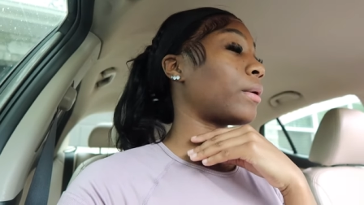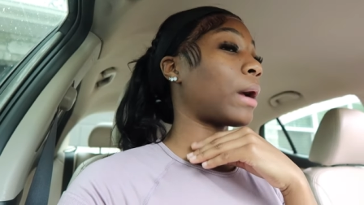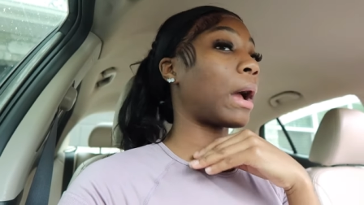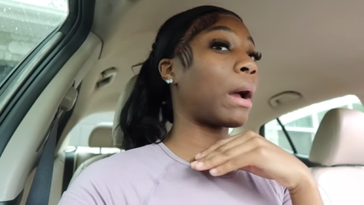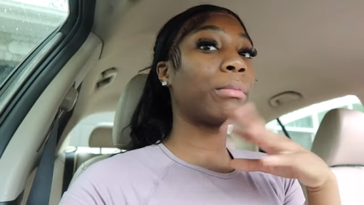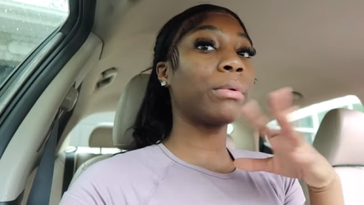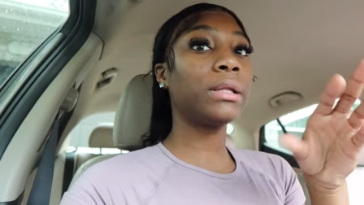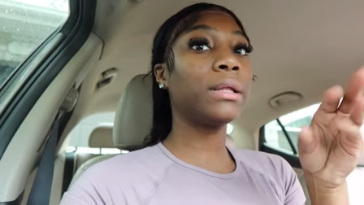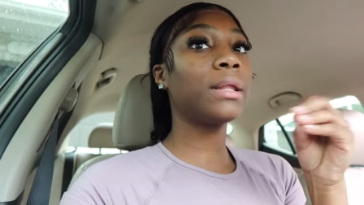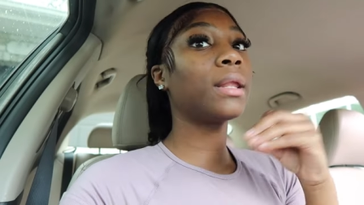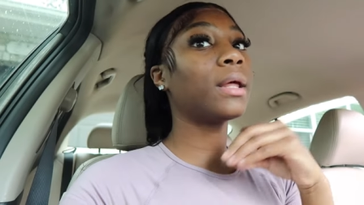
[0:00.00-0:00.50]
I
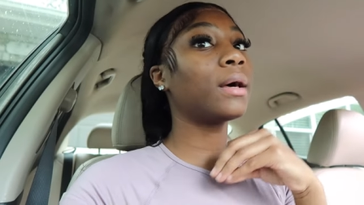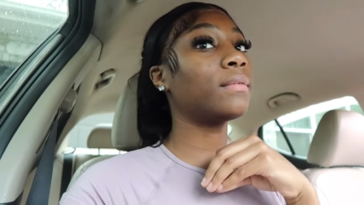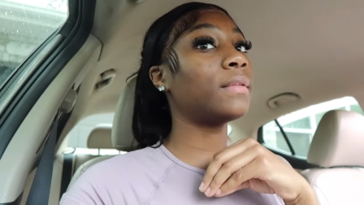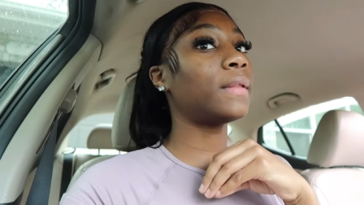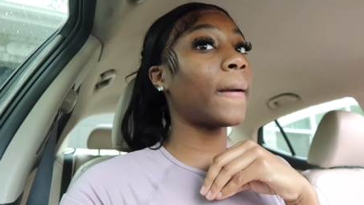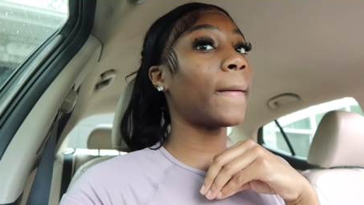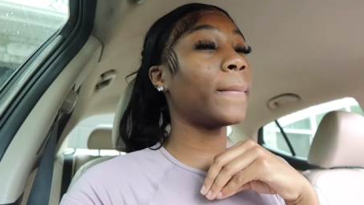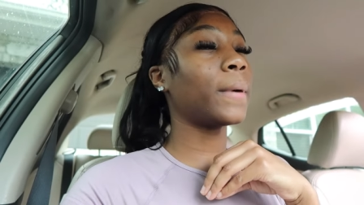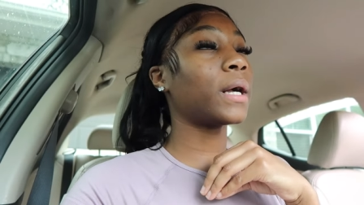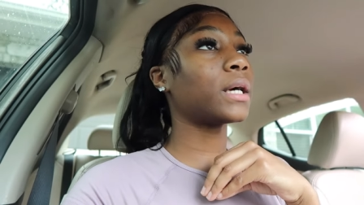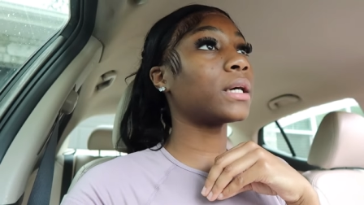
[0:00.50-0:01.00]
really love
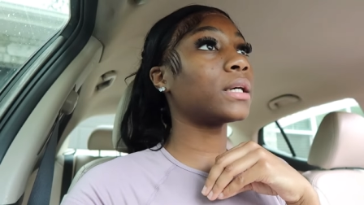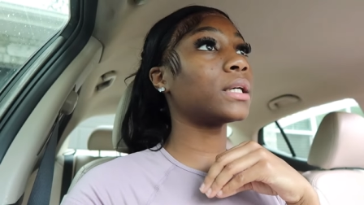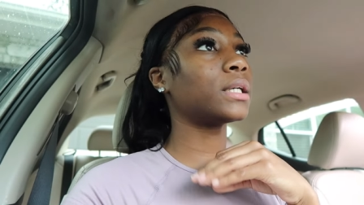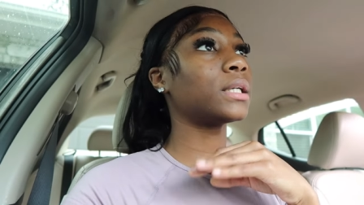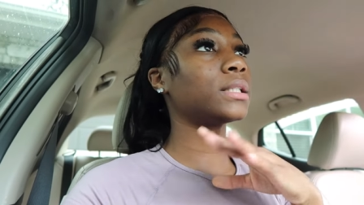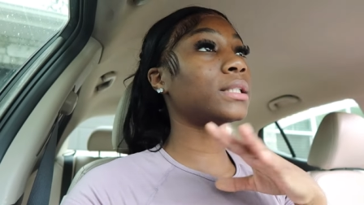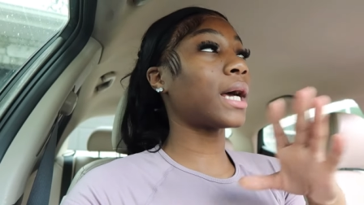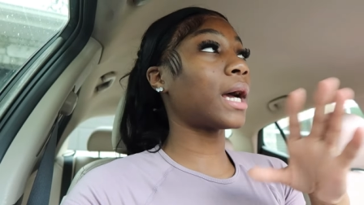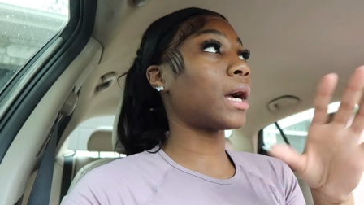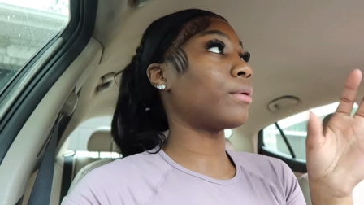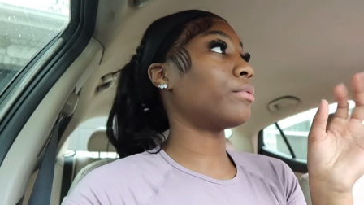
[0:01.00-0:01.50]
that
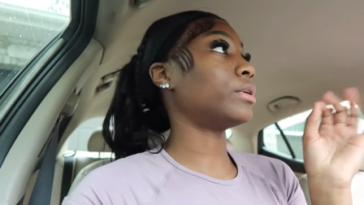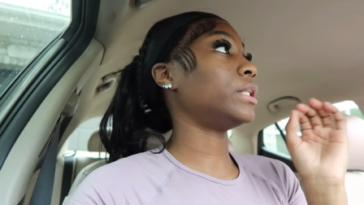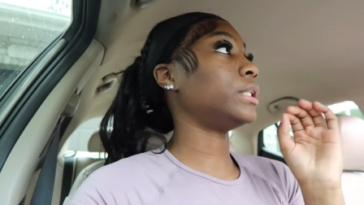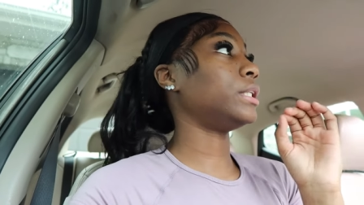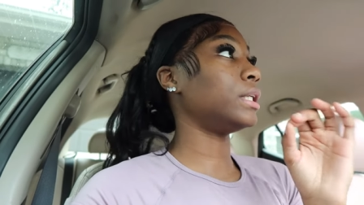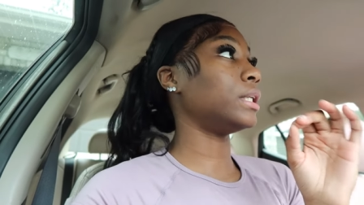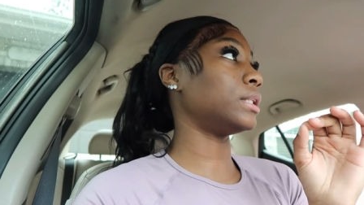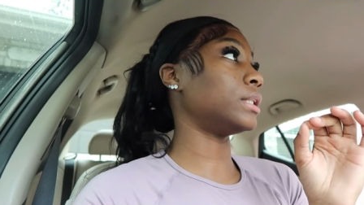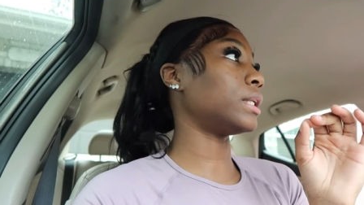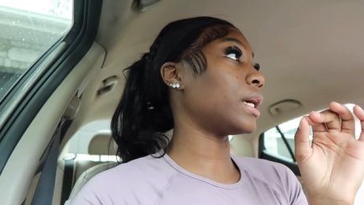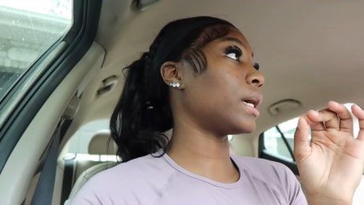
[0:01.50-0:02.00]
because i really
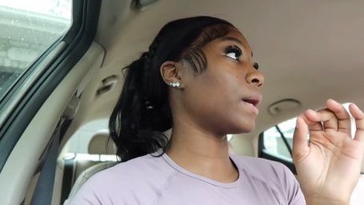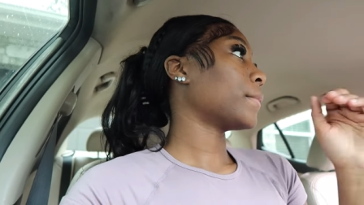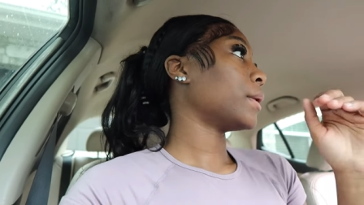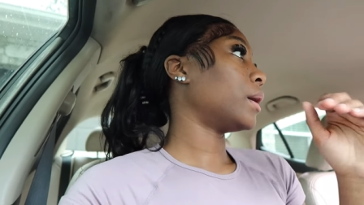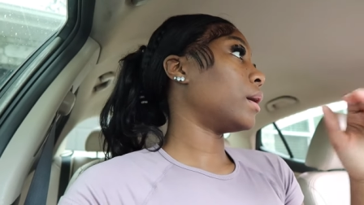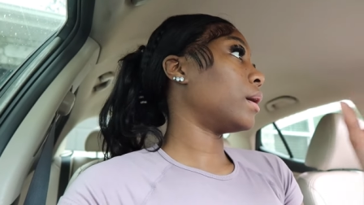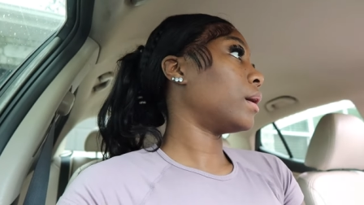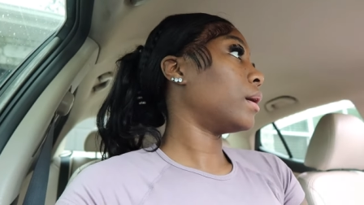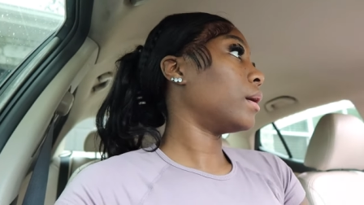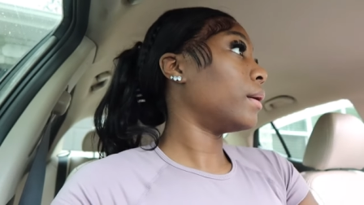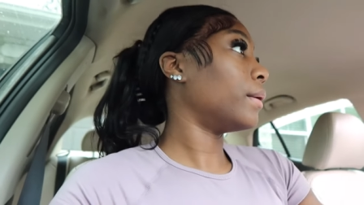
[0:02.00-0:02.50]
need
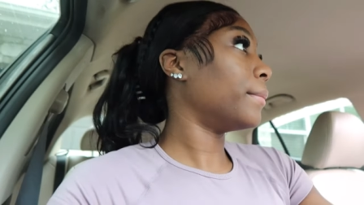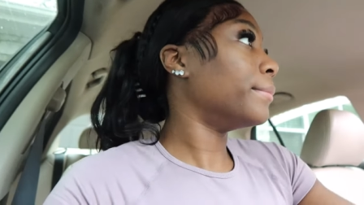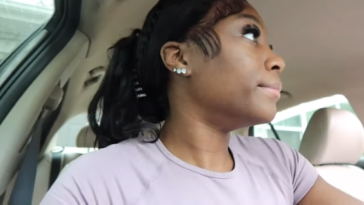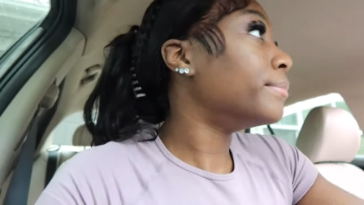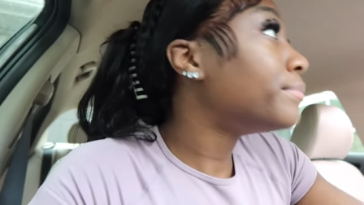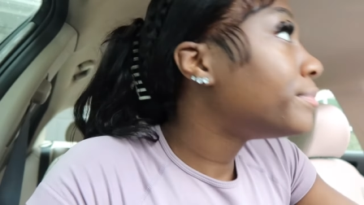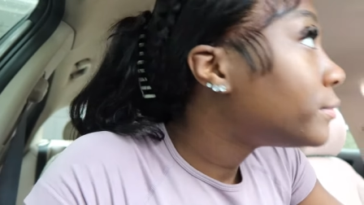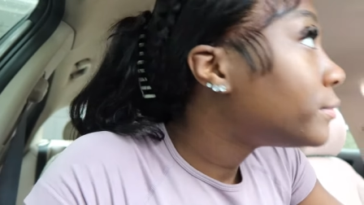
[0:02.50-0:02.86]
that um